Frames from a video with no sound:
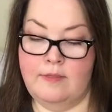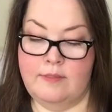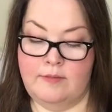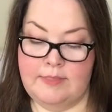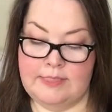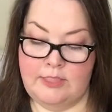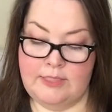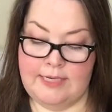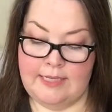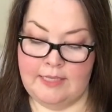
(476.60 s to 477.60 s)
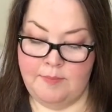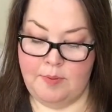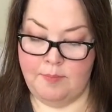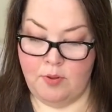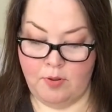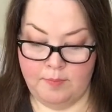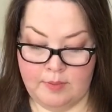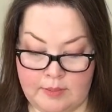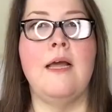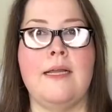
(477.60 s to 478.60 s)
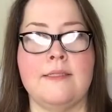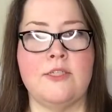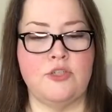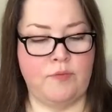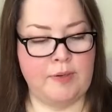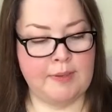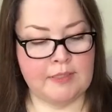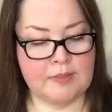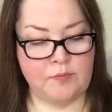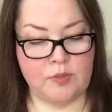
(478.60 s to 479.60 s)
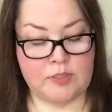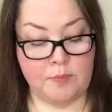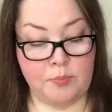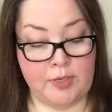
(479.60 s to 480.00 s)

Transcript: so it's just a lip balm. I guess I should read about this before I start